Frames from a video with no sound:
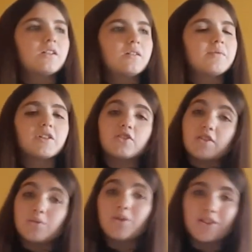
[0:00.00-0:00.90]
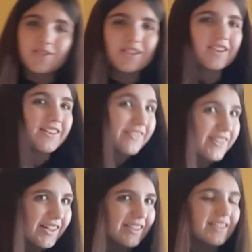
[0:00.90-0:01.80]
because of his wars with
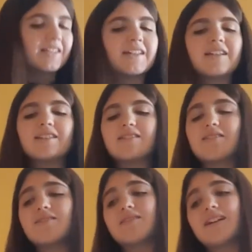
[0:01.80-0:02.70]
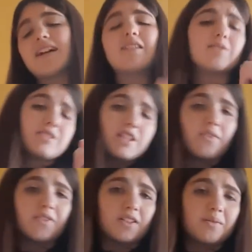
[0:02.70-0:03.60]
France. So Edward
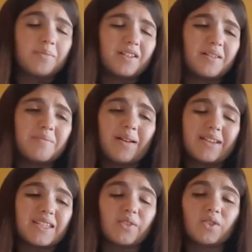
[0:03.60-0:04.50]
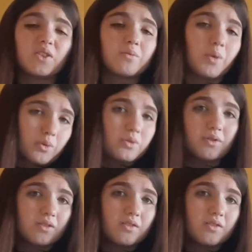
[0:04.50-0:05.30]
suffered, but Mary suffered the most.